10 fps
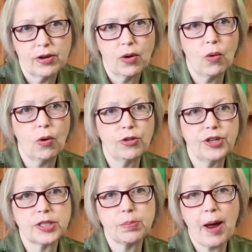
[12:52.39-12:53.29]
or
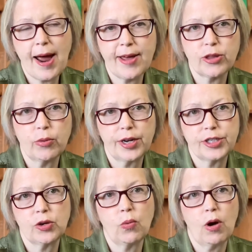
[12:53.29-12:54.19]
this pathway to
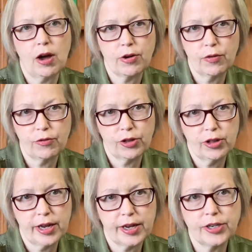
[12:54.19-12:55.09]
walk over the
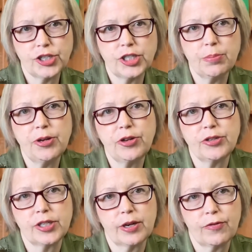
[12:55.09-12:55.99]
lake, and she's been
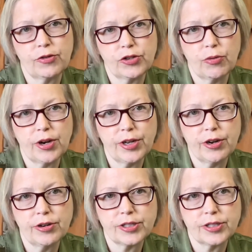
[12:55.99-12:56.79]
using it for 20 years.